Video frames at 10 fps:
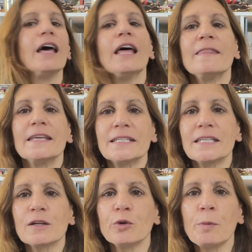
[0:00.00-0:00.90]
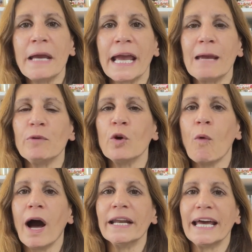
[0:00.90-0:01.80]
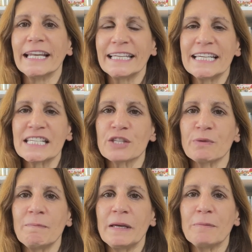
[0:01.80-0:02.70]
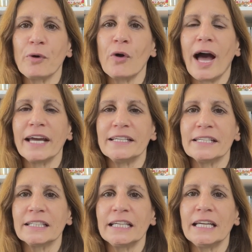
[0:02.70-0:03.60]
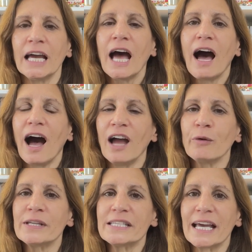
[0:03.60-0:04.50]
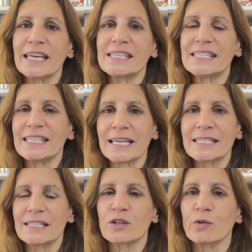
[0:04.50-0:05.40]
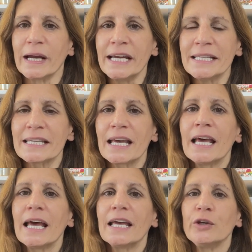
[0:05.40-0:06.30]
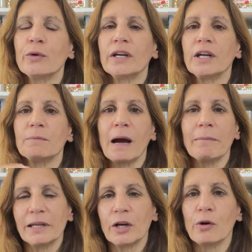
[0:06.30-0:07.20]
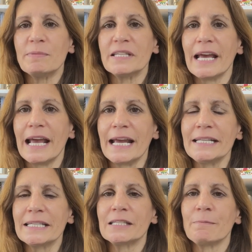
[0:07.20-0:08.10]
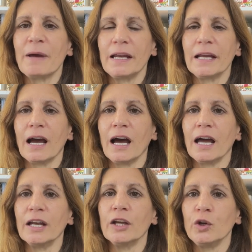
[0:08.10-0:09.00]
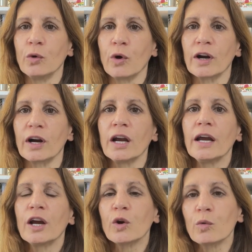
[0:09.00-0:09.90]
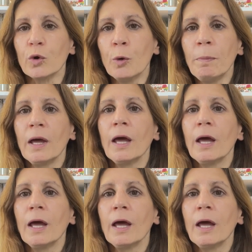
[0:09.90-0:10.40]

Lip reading: This is a group game. You want at least 3 people. Ideally, I would say 6 is great. You could probably go up to 8 depending on your group.